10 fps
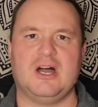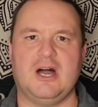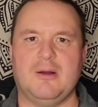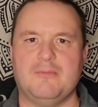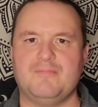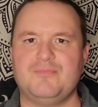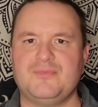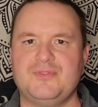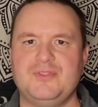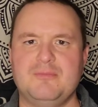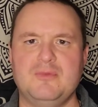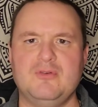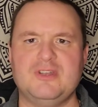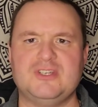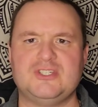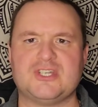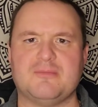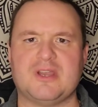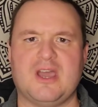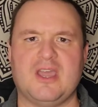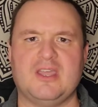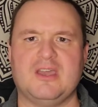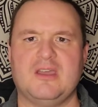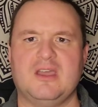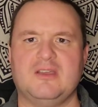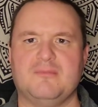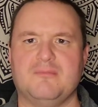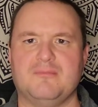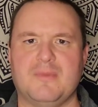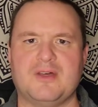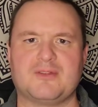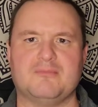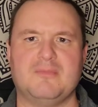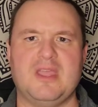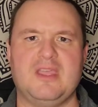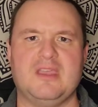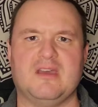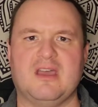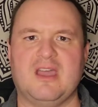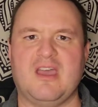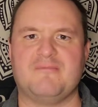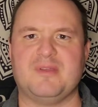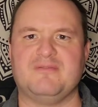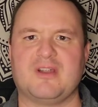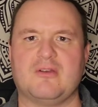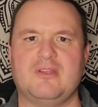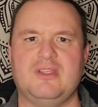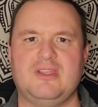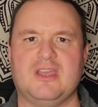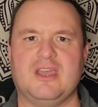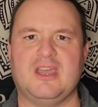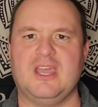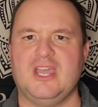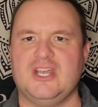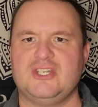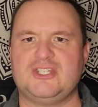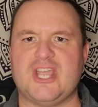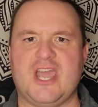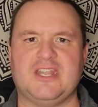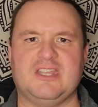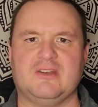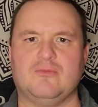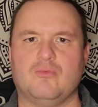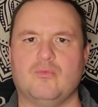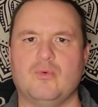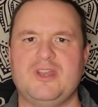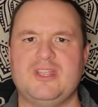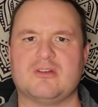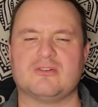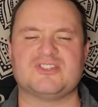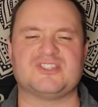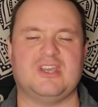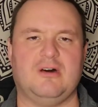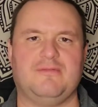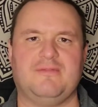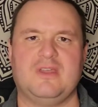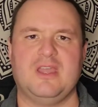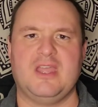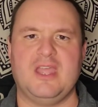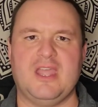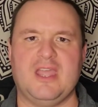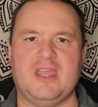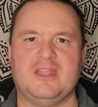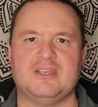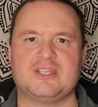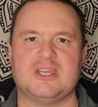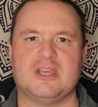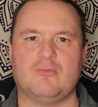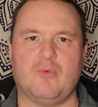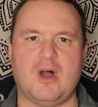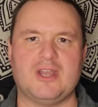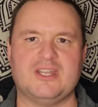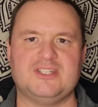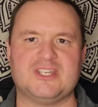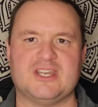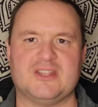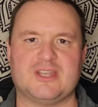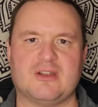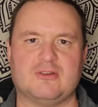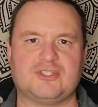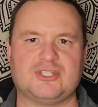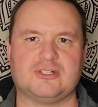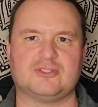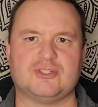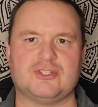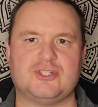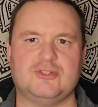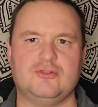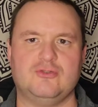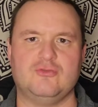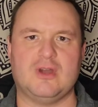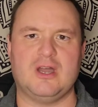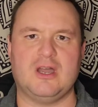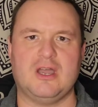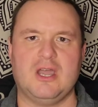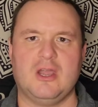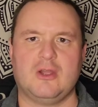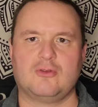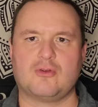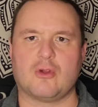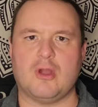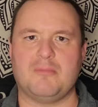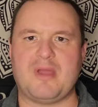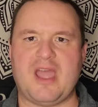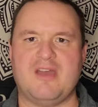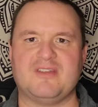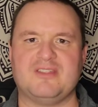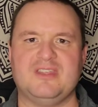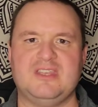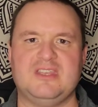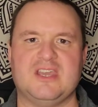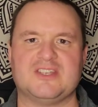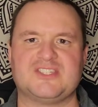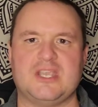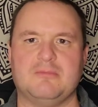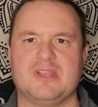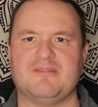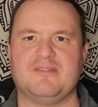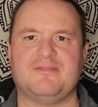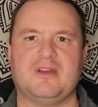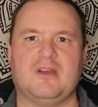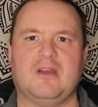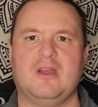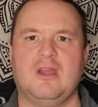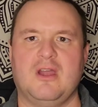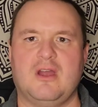Um, the moon in Gemini mother may uh, have been very uh, chatty and witty herself and uh, wanted uh, their children to grow up having the same level of